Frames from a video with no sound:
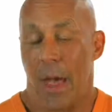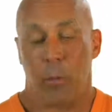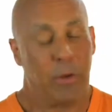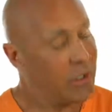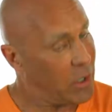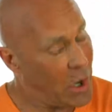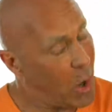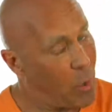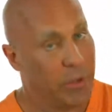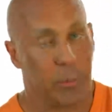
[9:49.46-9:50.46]
We didn't
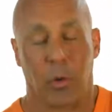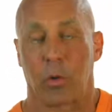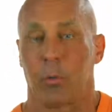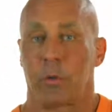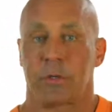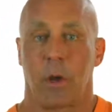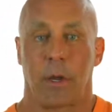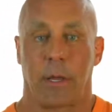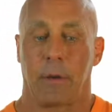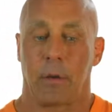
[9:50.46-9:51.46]
know what your program was
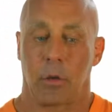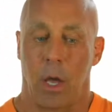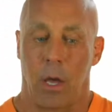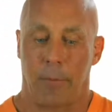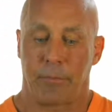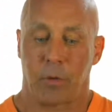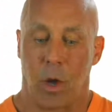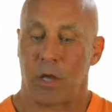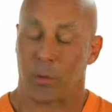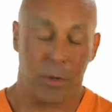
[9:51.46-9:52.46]
going to
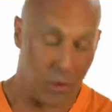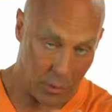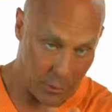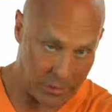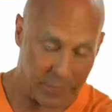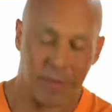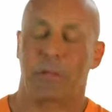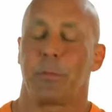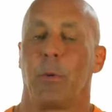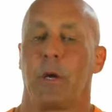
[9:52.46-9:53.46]
cost. We didn't know what the
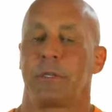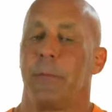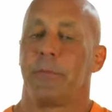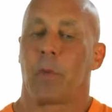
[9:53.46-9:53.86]
investment was.